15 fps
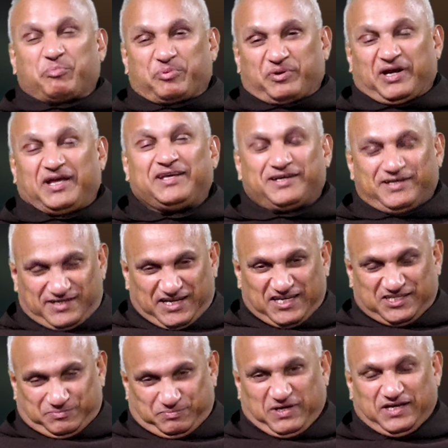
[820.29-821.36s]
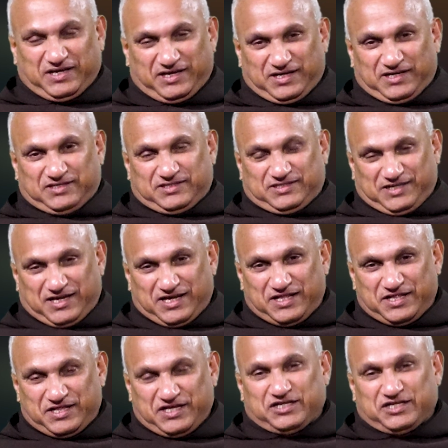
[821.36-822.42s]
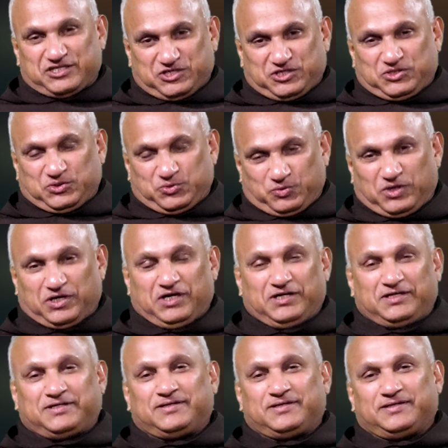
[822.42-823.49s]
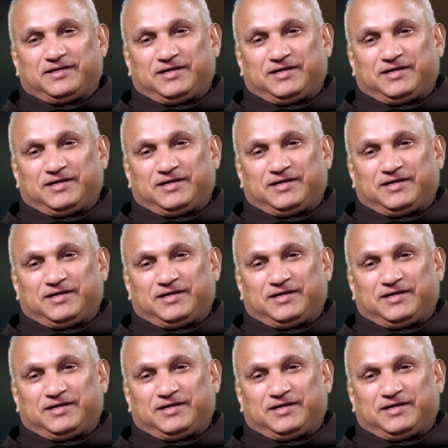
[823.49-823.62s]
prayer experience in this world.